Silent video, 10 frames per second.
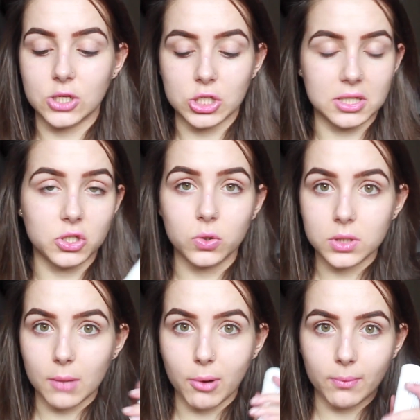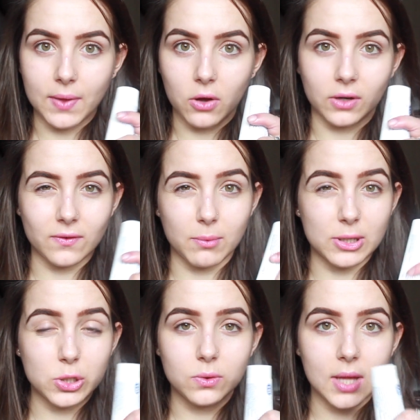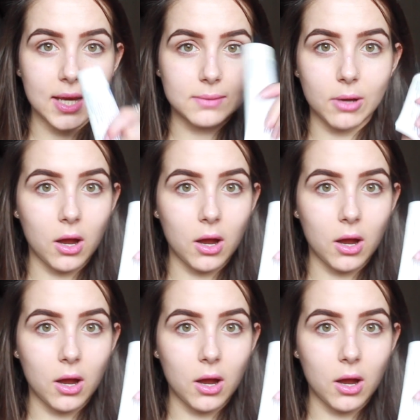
It just, as soon as I popped that on, after about 2 days,